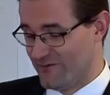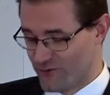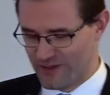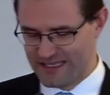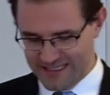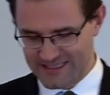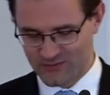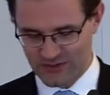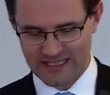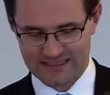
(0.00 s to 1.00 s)
And for many
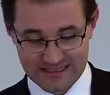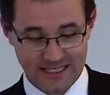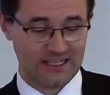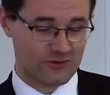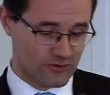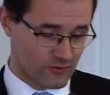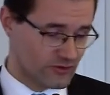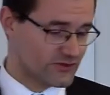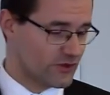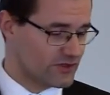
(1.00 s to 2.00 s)
years we had to say, yeah,
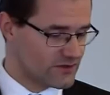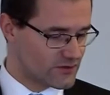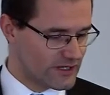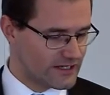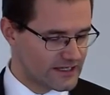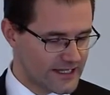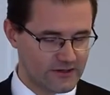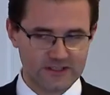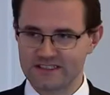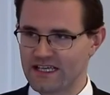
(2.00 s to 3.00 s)
we're talking to the
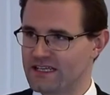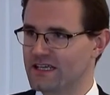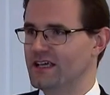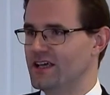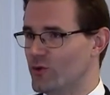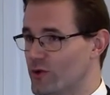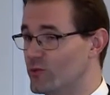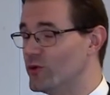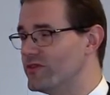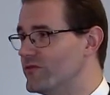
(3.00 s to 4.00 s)
regulators and we're
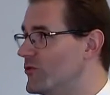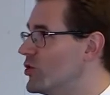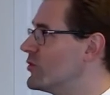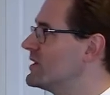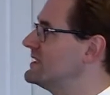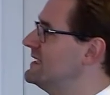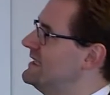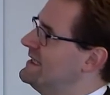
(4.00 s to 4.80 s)
moving forward.